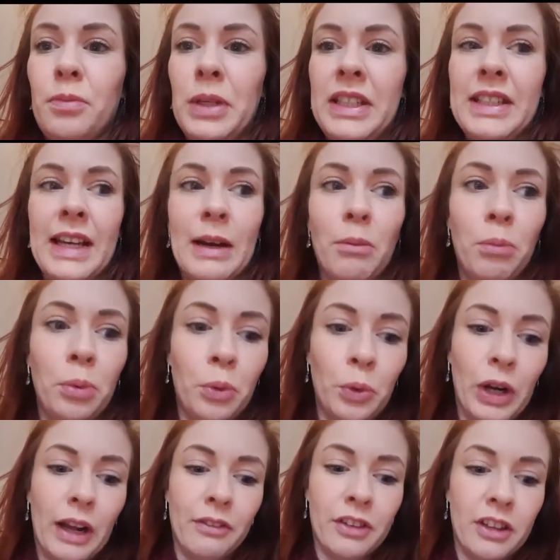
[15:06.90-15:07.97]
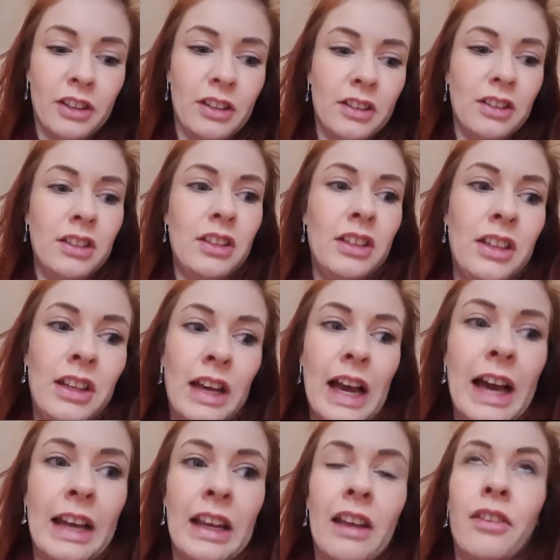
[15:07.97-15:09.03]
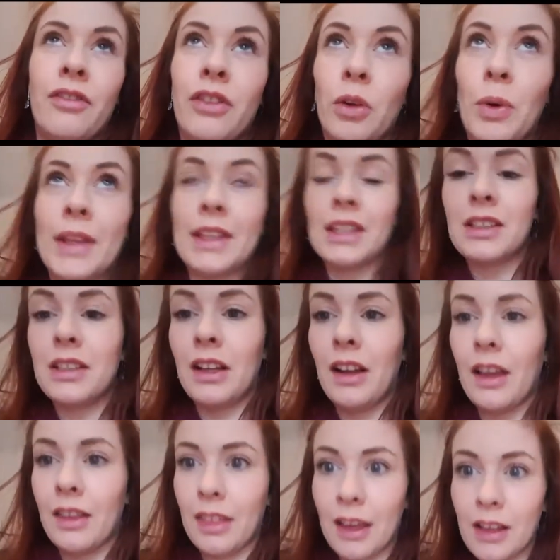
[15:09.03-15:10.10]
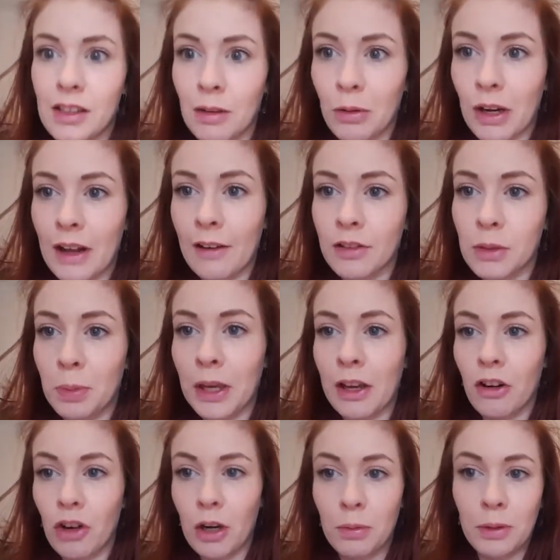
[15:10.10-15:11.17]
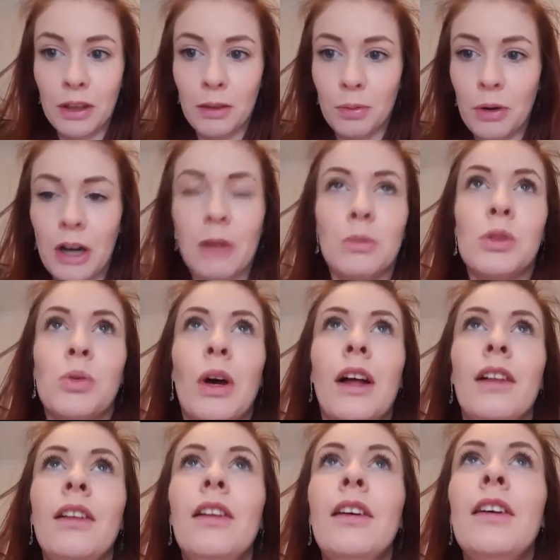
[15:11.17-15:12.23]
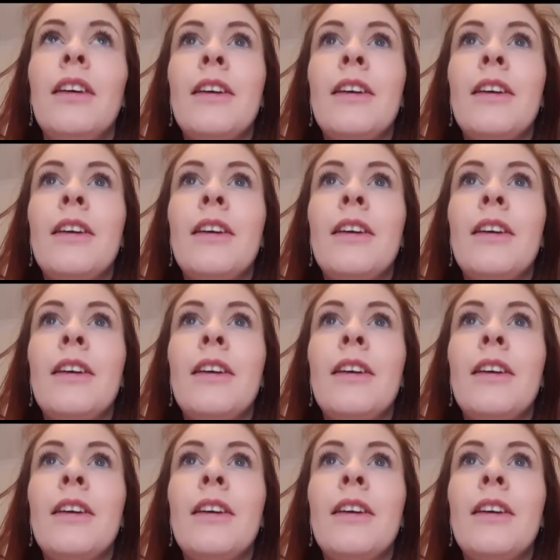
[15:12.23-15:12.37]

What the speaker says: be damp or whatever. And if the weather's still like this, I'm going to have to pick her up in the pram as well.